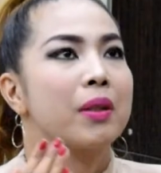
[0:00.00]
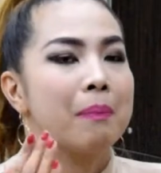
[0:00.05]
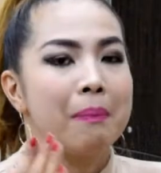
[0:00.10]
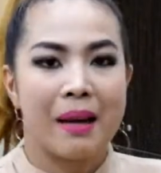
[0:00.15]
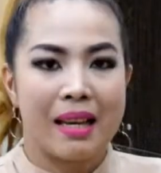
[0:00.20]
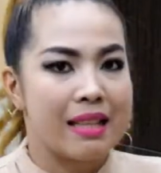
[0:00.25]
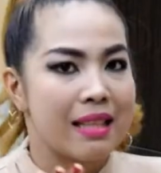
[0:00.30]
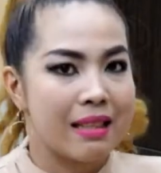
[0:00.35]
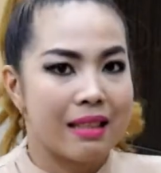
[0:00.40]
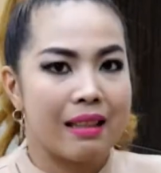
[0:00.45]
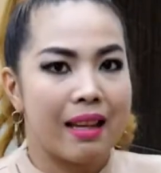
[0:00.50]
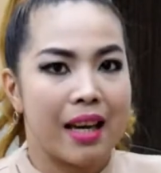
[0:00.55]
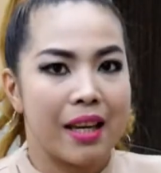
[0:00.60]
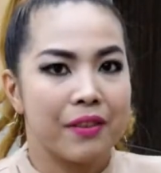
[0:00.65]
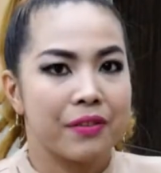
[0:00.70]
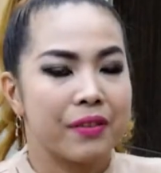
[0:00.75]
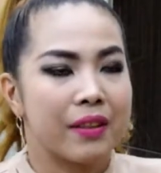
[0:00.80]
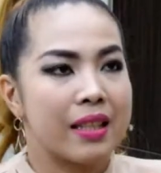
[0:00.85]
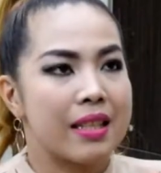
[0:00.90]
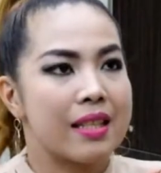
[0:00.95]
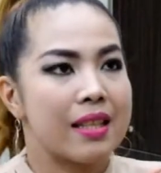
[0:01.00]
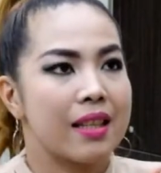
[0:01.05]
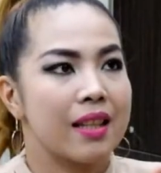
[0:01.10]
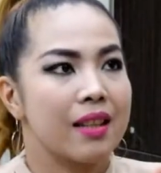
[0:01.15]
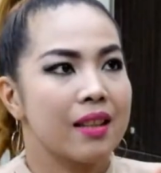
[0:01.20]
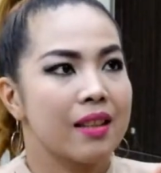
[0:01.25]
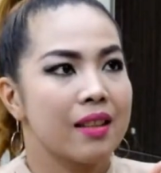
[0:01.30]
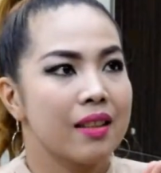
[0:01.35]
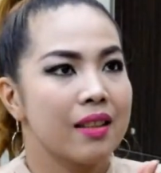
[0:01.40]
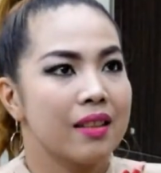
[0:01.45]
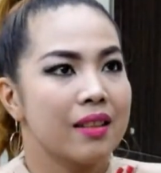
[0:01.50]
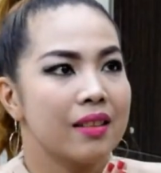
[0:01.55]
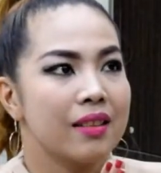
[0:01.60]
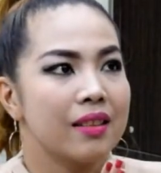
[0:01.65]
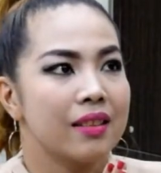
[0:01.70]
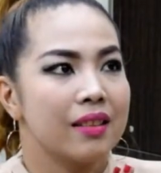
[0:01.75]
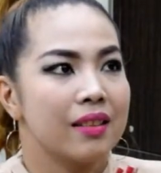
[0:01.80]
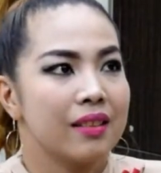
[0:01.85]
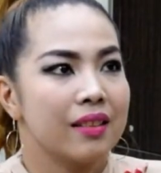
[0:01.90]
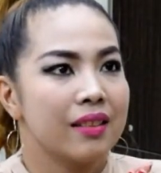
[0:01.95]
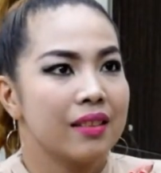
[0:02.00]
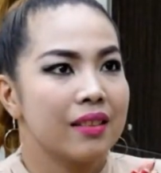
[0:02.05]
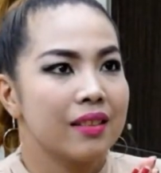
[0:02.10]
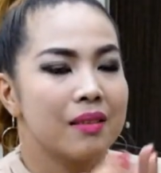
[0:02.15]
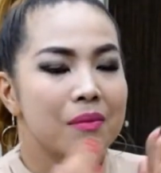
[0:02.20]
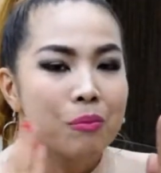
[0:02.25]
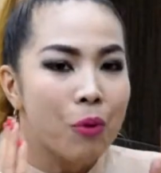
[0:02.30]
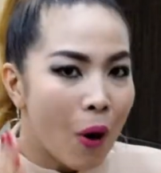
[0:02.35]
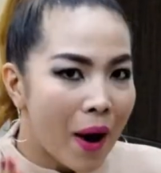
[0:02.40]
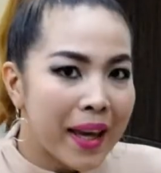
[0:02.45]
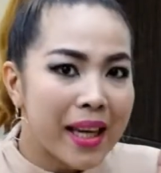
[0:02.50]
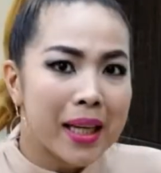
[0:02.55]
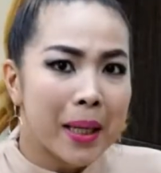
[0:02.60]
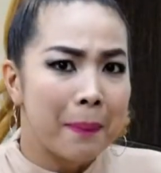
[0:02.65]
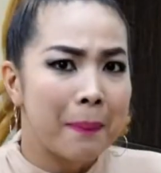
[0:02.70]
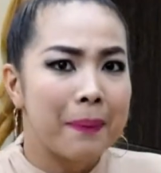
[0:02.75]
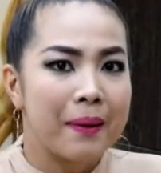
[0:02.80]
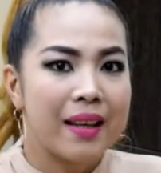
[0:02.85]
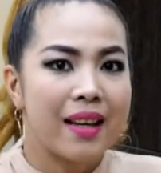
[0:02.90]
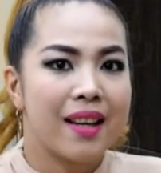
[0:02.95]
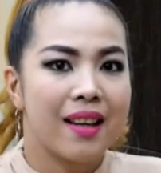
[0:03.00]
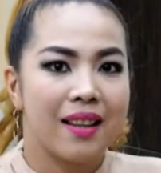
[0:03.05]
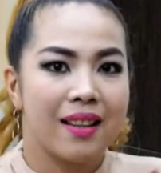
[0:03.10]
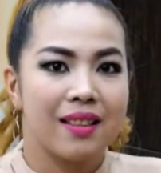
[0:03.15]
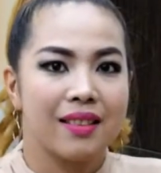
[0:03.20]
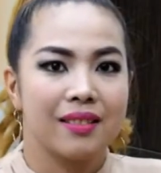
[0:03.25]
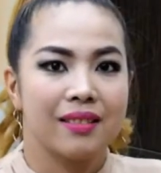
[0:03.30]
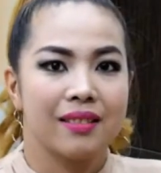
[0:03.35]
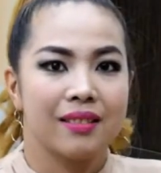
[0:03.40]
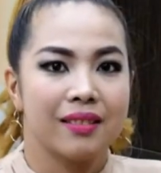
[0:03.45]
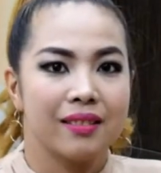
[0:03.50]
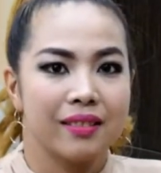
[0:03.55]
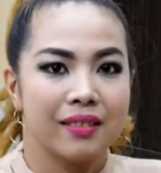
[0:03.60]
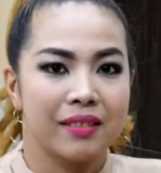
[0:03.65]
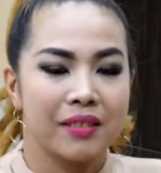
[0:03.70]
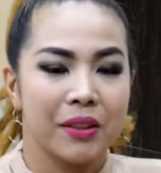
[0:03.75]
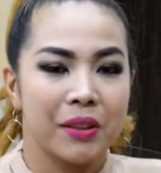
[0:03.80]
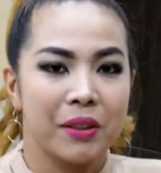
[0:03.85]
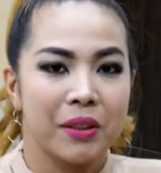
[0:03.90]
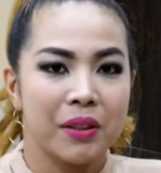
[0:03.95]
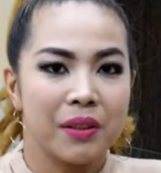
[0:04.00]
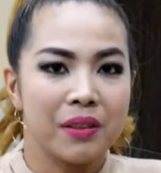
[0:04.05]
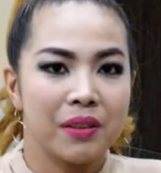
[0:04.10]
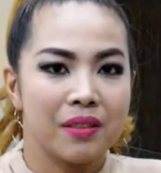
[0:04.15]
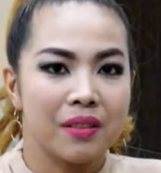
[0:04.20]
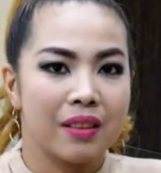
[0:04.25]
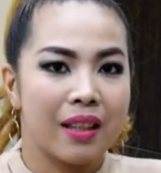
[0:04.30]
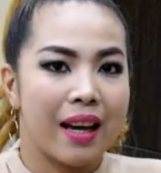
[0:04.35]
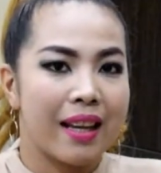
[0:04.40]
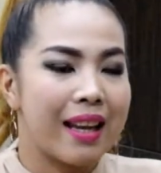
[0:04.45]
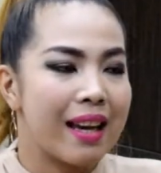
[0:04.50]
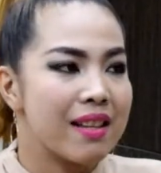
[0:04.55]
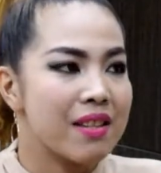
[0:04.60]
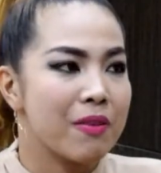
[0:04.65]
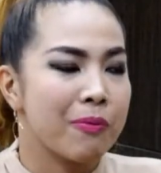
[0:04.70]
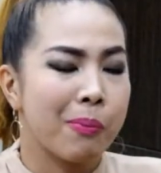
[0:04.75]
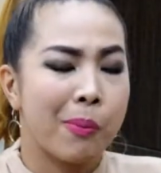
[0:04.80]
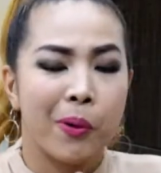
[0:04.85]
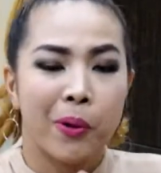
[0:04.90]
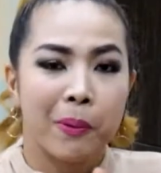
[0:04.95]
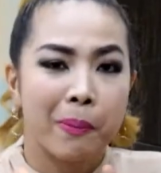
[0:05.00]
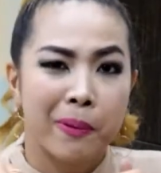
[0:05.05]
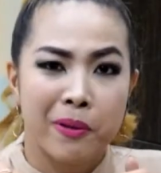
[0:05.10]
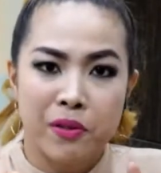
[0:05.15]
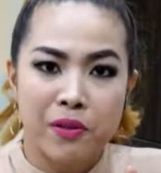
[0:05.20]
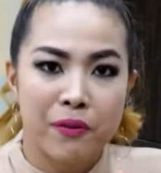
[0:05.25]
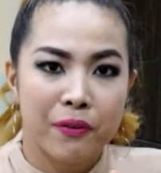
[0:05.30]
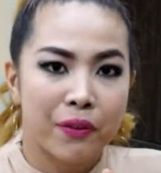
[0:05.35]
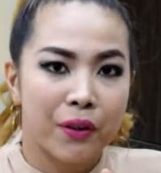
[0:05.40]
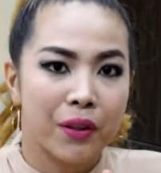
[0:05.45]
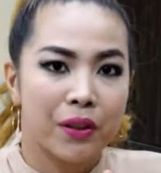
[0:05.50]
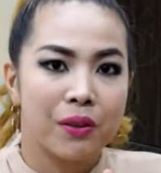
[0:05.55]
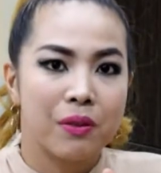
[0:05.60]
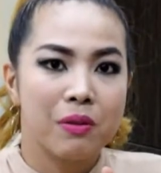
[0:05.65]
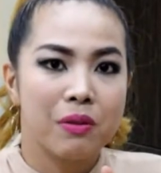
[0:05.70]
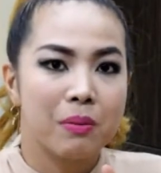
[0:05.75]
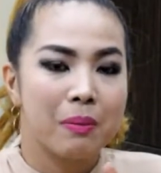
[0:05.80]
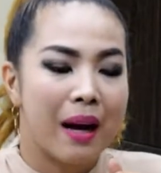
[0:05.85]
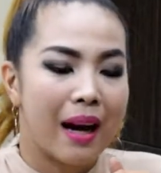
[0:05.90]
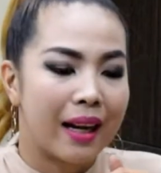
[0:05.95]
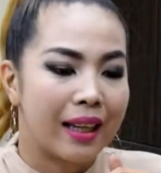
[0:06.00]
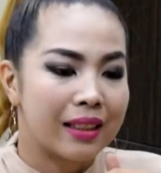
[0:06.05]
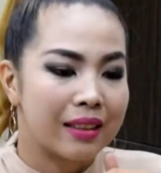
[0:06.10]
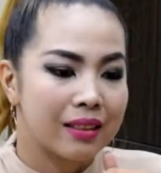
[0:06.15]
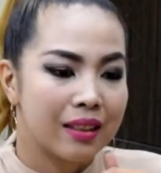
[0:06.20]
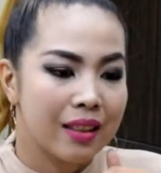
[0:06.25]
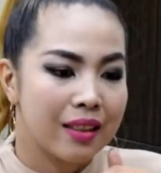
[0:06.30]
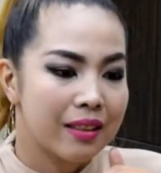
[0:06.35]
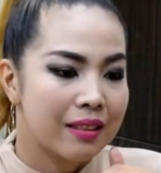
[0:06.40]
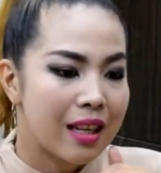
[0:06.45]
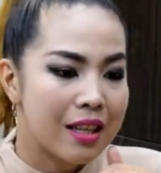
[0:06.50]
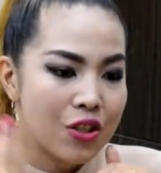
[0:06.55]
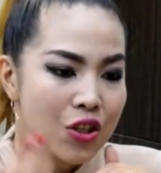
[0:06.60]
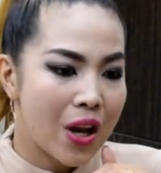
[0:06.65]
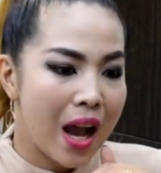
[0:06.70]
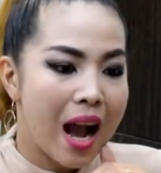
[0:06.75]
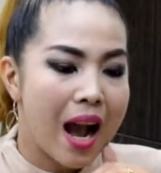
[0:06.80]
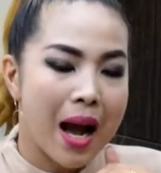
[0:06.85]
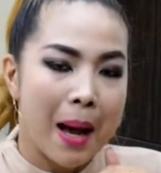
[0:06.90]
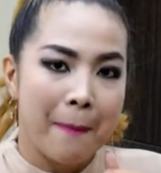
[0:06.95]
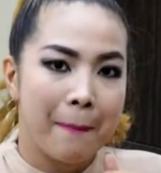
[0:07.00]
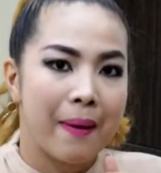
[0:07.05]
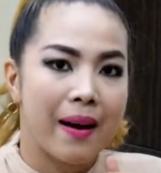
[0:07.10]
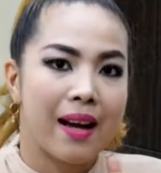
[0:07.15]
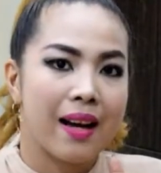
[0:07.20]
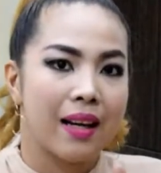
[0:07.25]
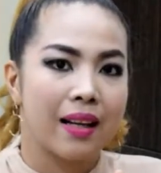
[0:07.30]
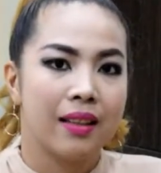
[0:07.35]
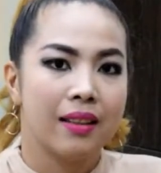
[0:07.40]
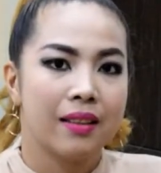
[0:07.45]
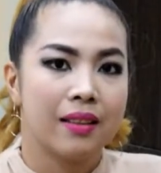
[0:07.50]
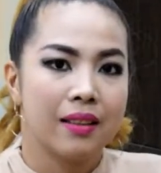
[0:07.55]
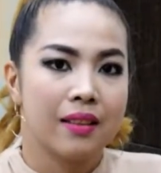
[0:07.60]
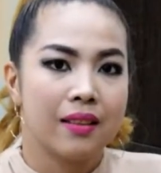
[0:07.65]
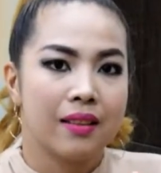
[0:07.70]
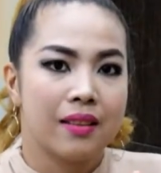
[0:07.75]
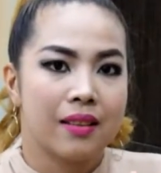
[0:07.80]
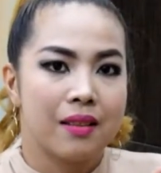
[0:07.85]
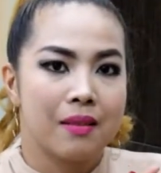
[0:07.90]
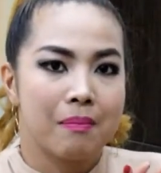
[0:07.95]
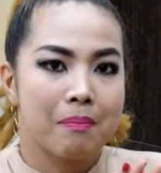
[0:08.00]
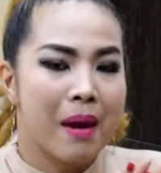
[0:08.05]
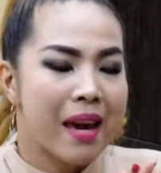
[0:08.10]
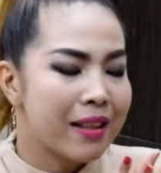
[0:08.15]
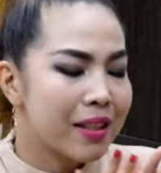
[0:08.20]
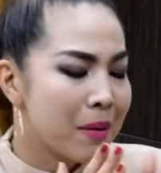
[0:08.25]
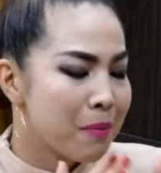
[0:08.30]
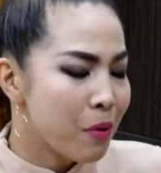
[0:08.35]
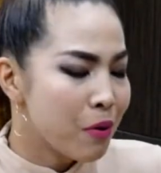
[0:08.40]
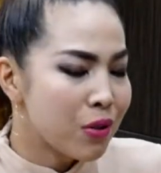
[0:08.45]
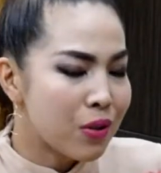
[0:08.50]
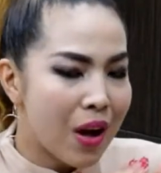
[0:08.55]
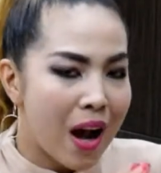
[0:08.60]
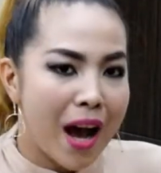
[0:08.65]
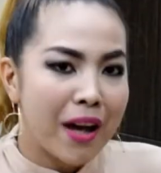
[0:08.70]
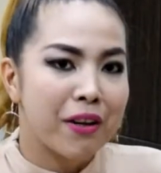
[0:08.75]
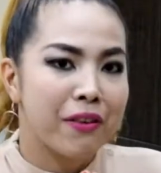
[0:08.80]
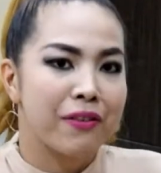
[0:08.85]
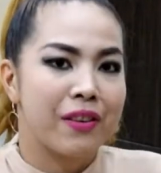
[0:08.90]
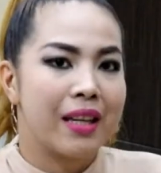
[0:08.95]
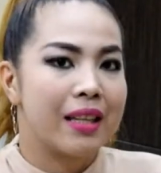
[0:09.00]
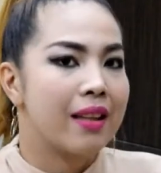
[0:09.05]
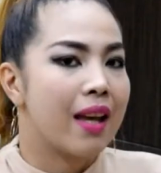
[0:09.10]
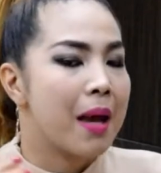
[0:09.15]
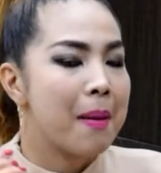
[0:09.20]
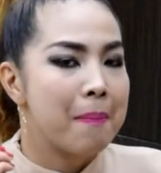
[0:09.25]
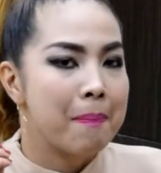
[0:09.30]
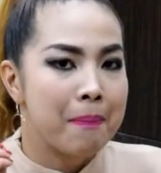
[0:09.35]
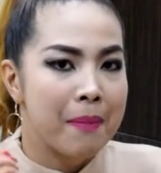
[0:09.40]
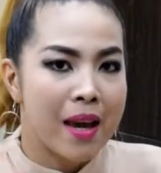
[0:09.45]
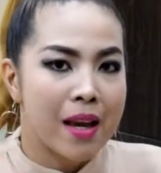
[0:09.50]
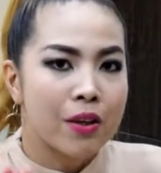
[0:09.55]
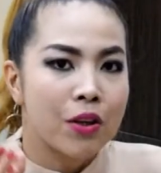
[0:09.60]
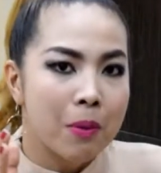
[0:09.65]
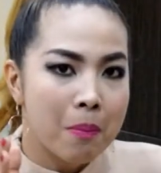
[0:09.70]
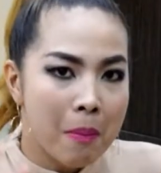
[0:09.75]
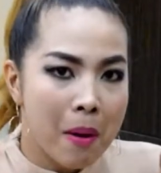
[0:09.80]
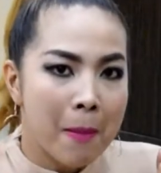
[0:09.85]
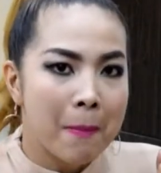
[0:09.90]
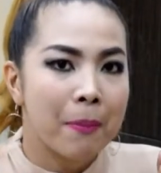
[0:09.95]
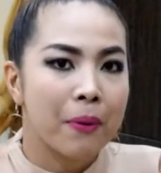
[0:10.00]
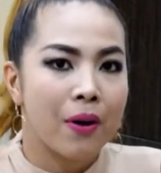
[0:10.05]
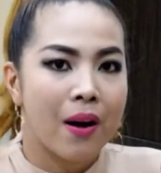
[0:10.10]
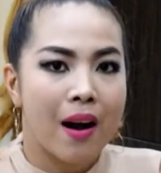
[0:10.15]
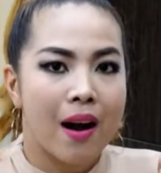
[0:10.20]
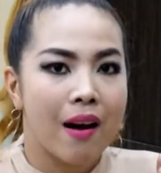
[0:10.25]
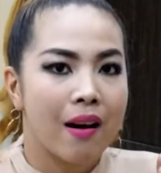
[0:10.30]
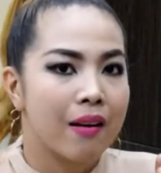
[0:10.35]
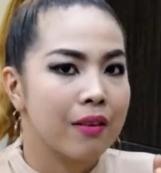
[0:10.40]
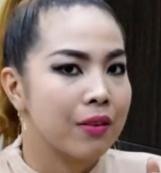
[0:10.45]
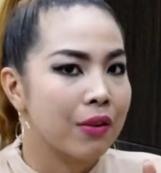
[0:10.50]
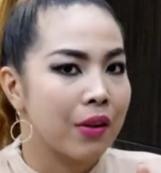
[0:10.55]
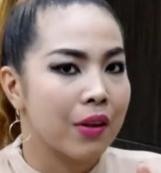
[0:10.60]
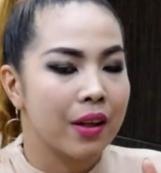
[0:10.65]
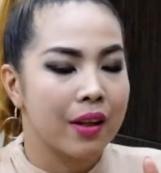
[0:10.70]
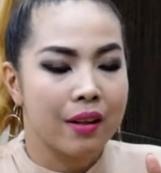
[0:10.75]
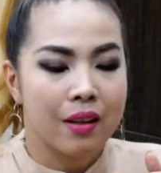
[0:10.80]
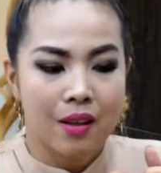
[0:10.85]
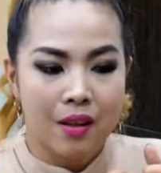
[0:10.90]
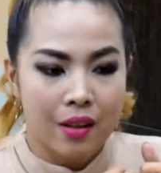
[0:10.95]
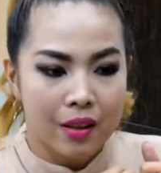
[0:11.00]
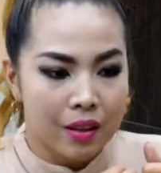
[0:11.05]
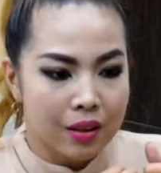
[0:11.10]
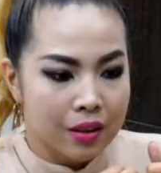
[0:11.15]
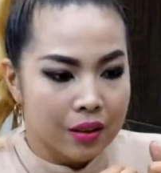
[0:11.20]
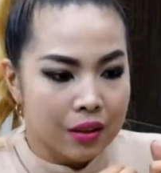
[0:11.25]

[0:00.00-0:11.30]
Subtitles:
for the best life kasi buhay ka pa eh. You know? God has a purpose for you. Bakit nandiyan ka pa? Make the most out of it and make your mom proud or